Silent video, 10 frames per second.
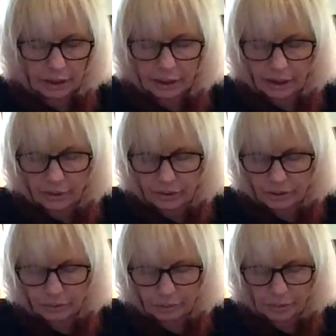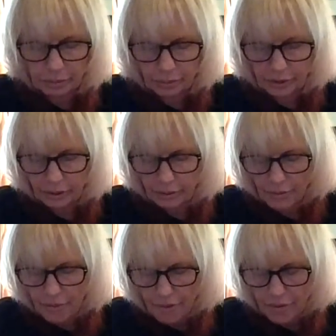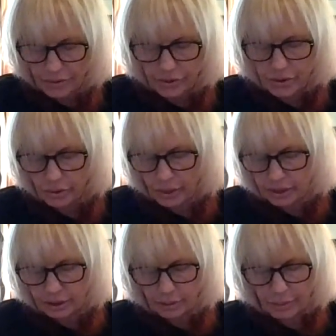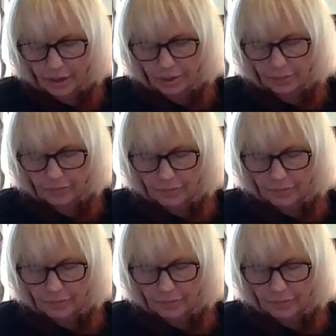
Yeah, there's three people here. No question about it.